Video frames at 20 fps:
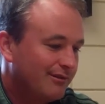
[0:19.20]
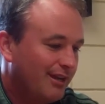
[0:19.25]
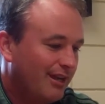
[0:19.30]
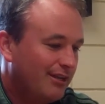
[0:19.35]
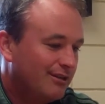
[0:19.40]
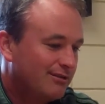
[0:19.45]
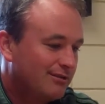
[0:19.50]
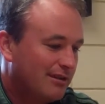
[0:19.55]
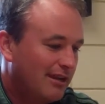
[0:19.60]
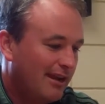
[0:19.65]

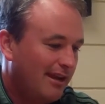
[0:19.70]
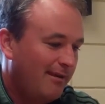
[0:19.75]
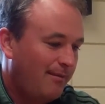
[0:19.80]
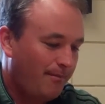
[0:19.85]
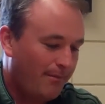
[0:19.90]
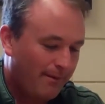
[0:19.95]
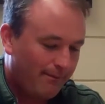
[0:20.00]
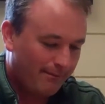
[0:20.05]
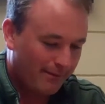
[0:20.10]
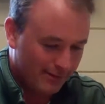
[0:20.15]

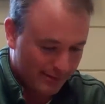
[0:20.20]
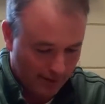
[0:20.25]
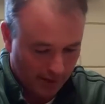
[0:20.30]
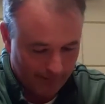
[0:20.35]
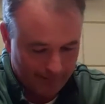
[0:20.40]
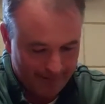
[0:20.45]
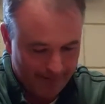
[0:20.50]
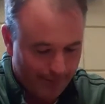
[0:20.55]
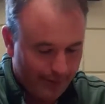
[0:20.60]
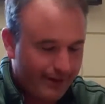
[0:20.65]
team is
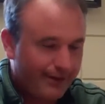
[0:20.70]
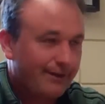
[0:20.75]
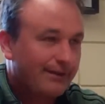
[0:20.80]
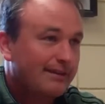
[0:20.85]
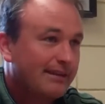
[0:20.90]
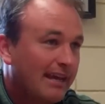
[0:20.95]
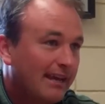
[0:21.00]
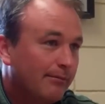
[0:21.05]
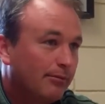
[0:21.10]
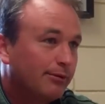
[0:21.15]
going to be bringing to
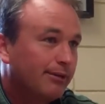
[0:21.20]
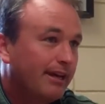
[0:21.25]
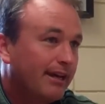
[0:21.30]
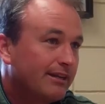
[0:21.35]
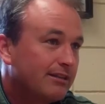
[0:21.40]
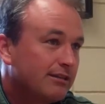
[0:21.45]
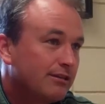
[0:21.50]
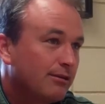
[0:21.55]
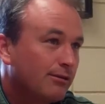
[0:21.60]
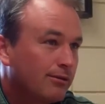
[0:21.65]
the table
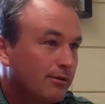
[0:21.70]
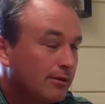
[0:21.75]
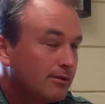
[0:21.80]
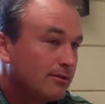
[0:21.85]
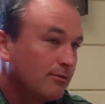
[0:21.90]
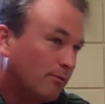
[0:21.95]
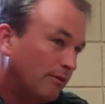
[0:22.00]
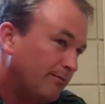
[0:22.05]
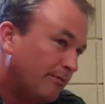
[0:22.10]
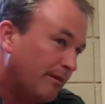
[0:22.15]
next year, things
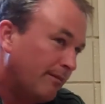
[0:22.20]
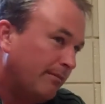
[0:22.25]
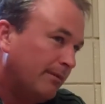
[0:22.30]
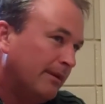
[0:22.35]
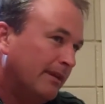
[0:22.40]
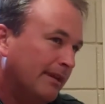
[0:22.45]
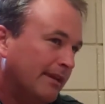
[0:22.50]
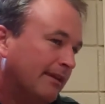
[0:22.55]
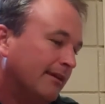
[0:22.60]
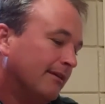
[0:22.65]
that we maybe
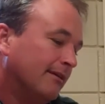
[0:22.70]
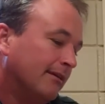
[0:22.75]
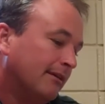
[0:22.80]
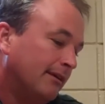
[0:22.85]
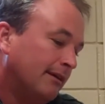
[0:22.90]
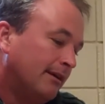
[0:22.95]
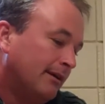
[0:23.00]
need to